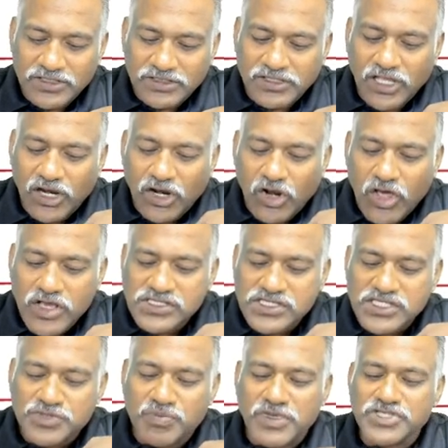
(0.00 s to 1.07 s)
The
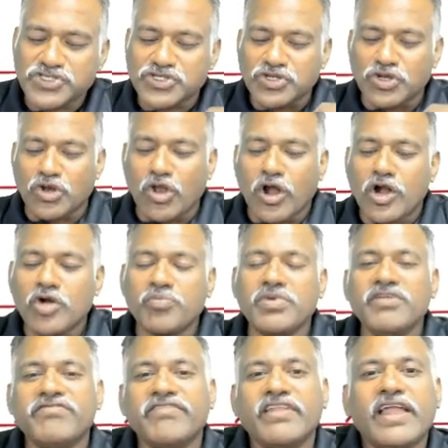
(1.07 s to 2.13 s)
losses must not
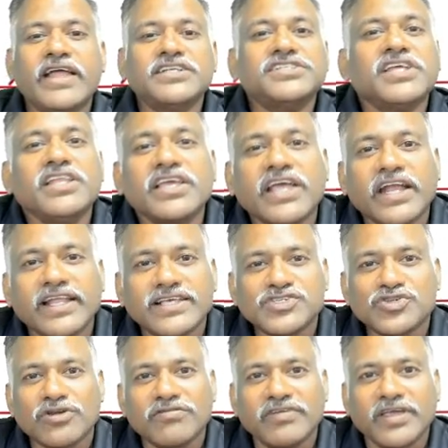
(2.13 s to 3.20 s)
be financially
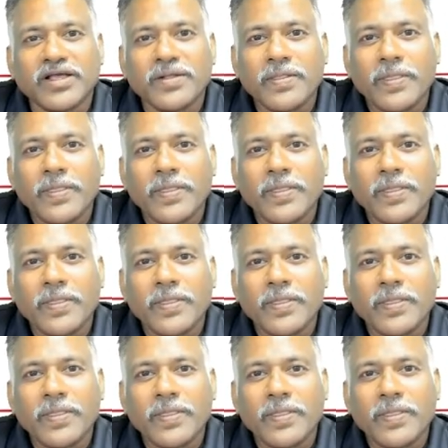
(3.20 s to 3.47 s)
catastrophic.